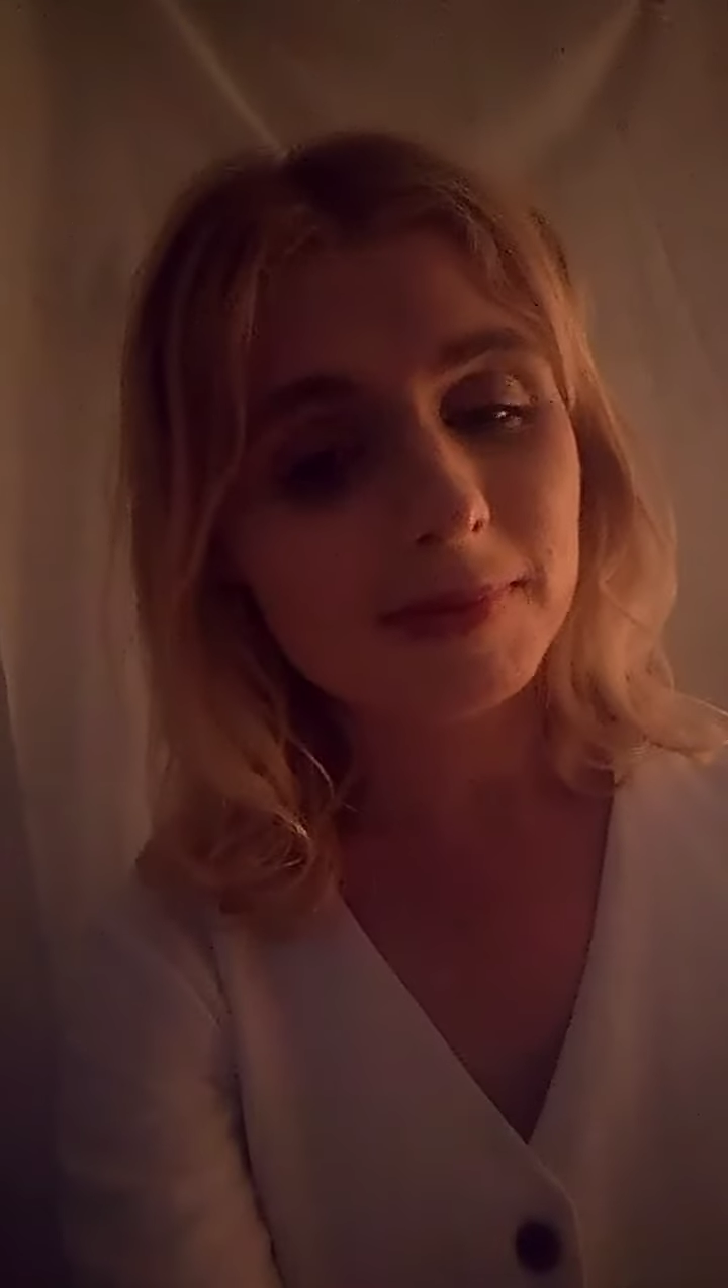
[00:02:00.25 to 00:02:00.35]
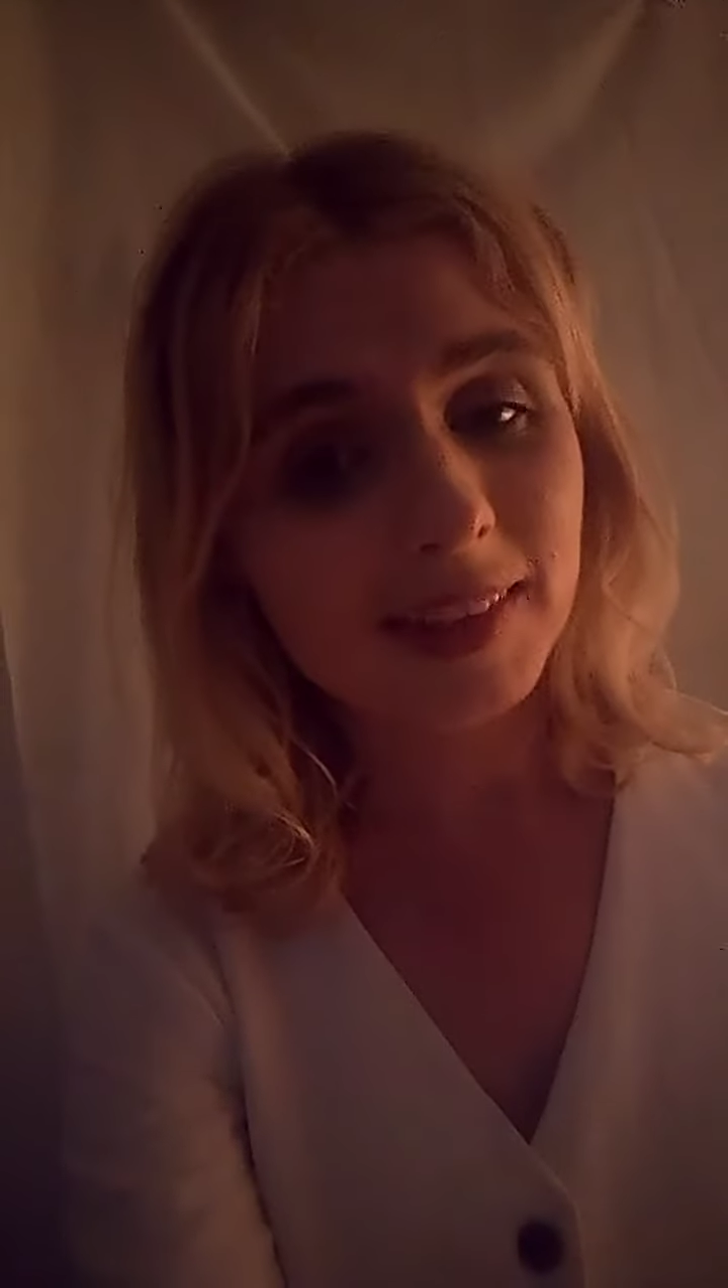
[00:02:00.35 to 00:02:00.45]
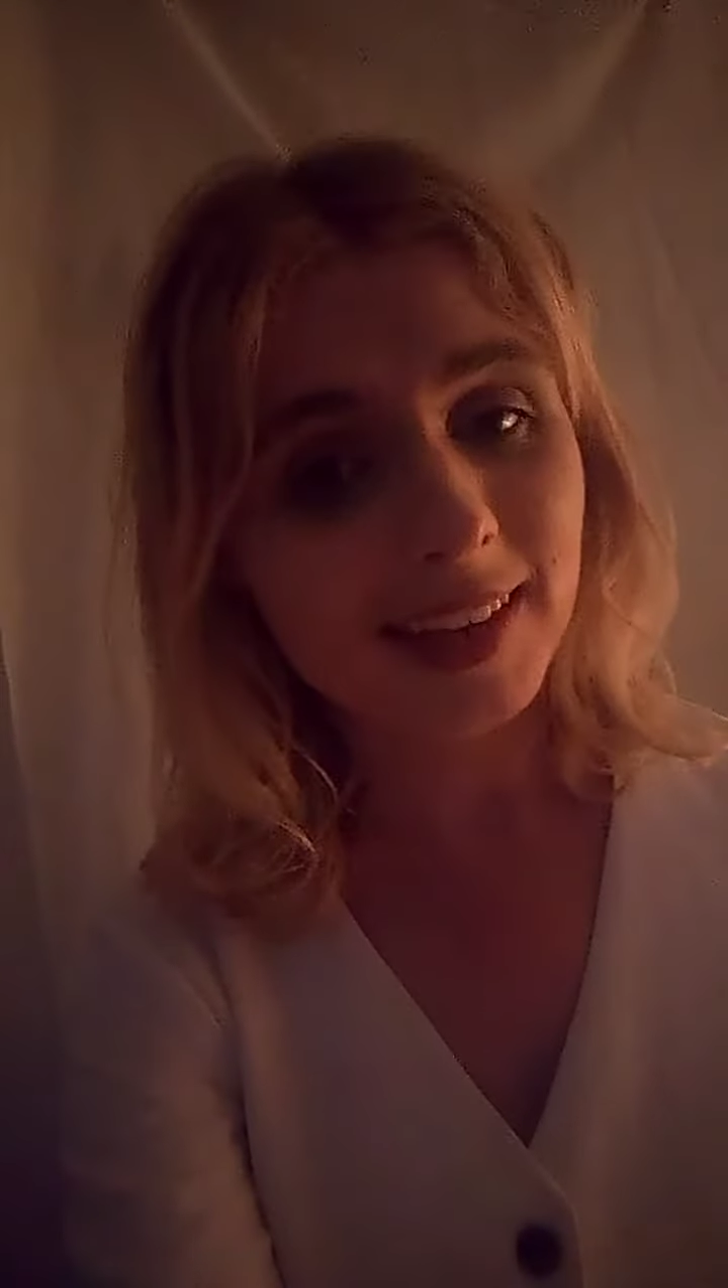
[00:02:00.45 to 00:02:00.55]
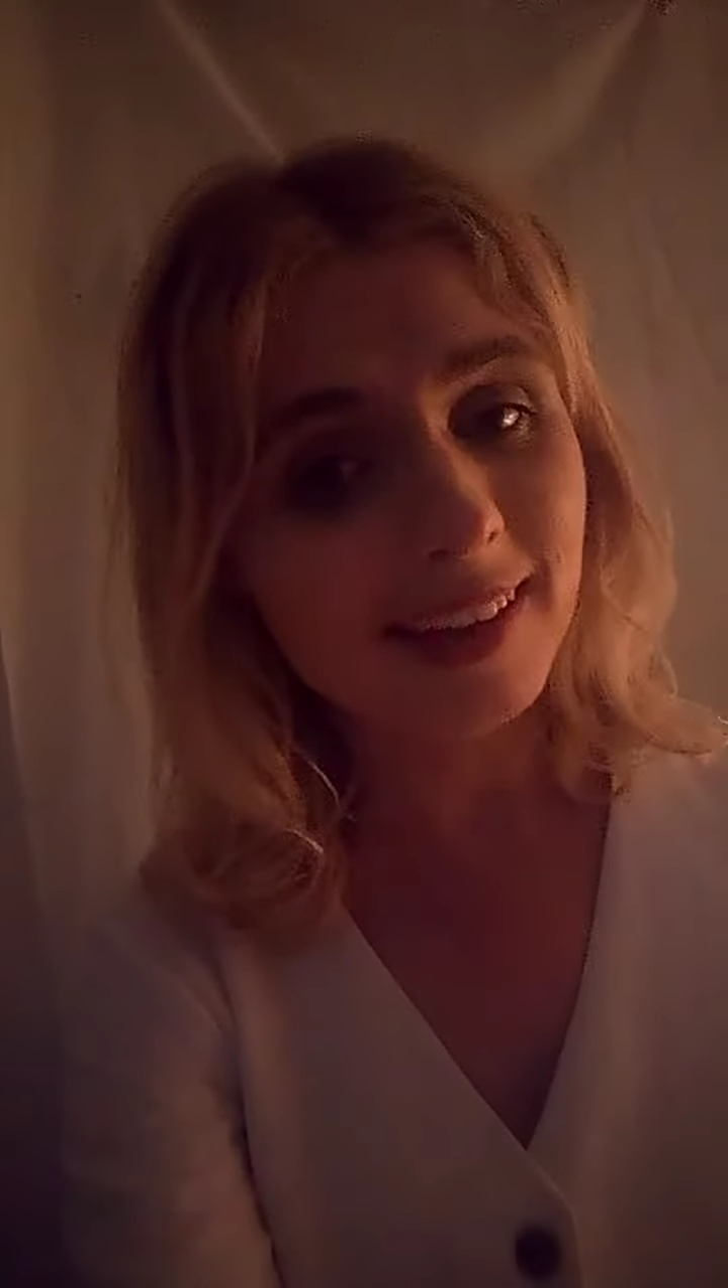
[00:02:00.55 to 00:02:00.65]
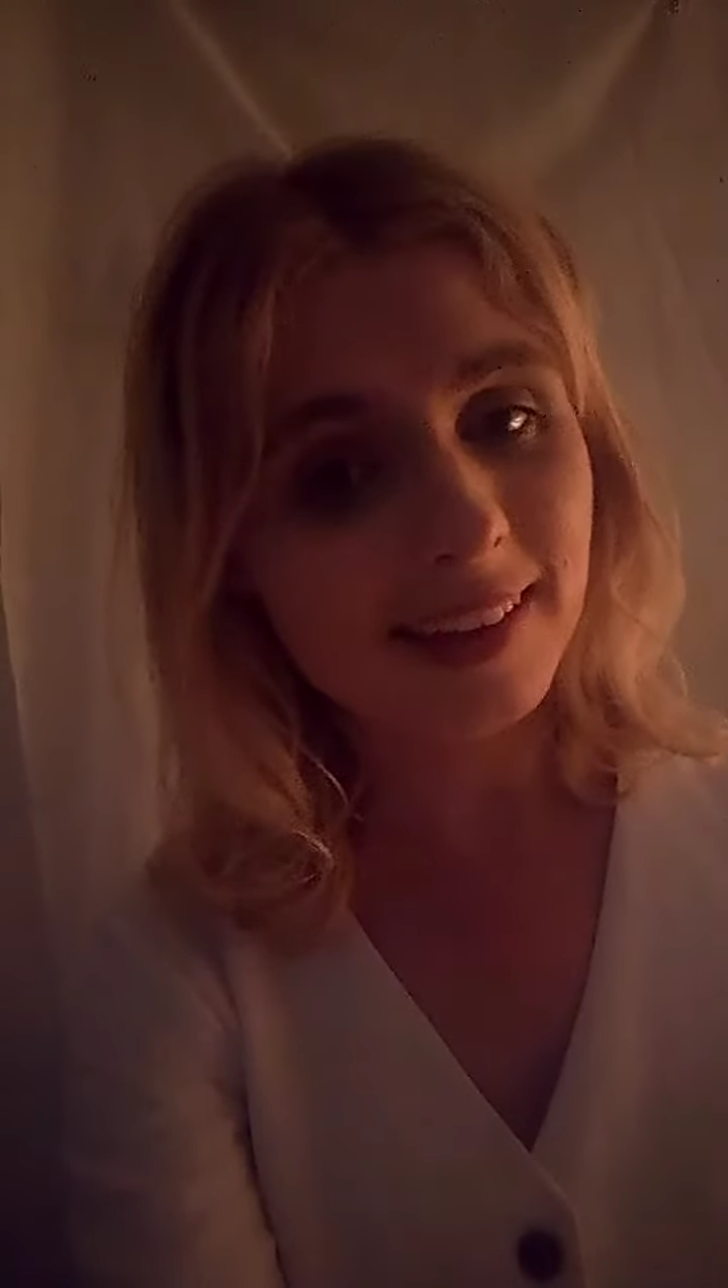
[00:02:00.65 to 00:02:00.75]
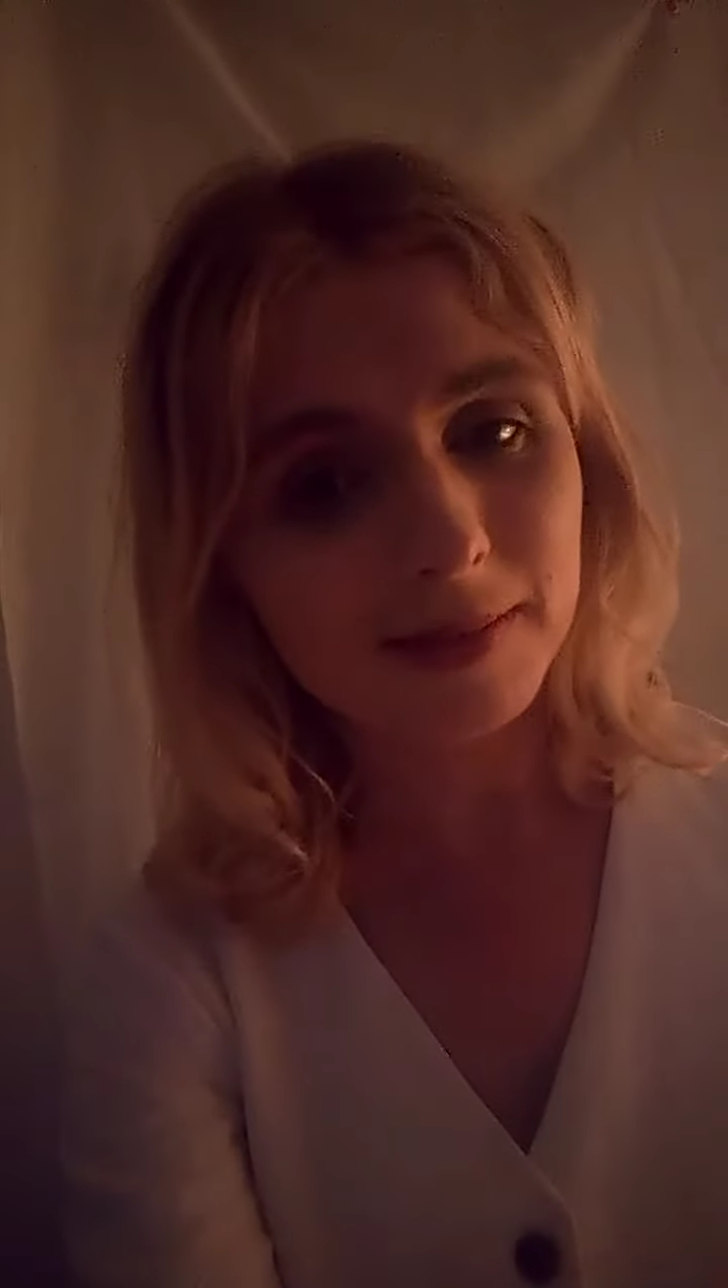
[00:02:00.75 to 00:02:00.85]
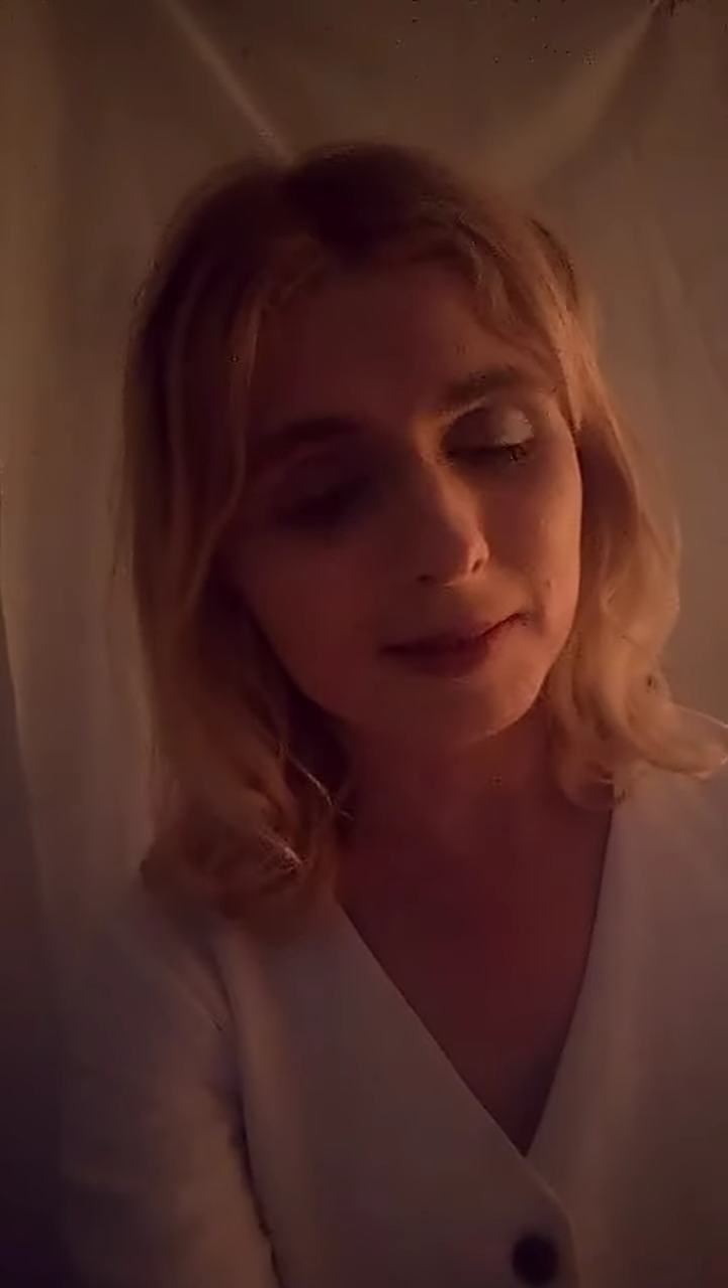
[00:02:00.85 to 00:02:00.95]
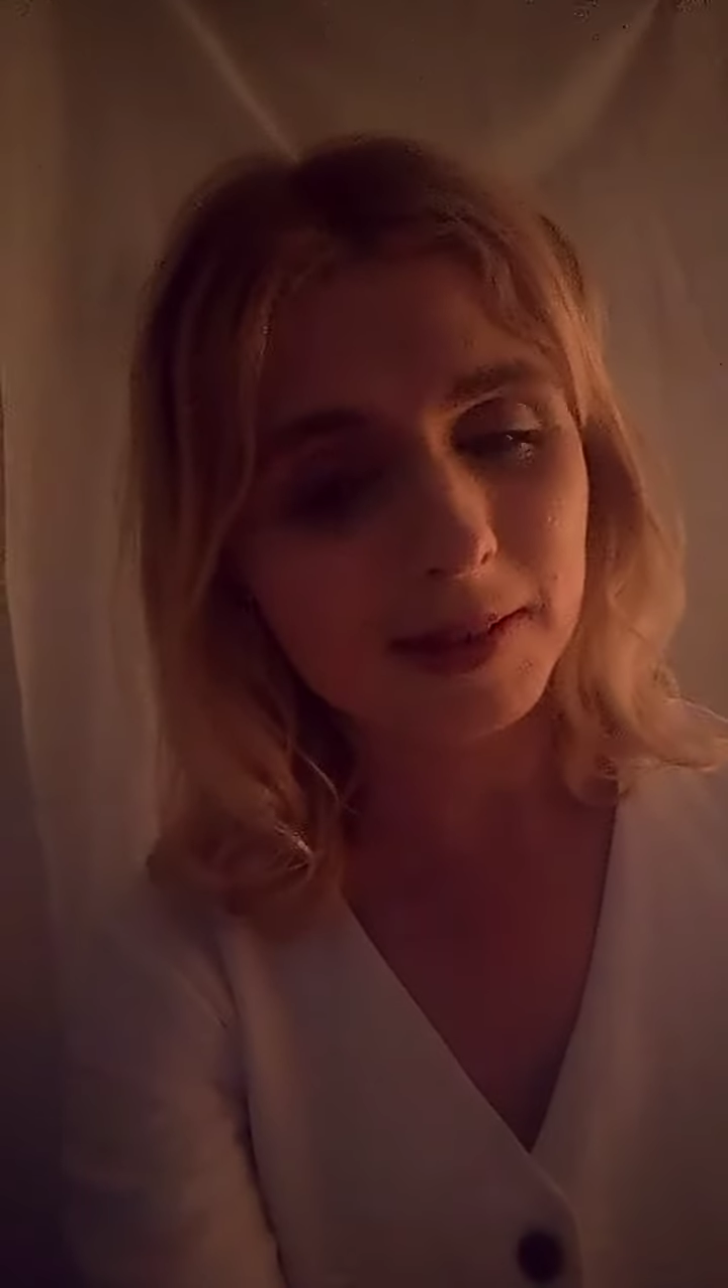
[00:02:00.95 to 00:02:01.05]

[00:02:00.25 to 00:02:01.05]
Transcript: yeah,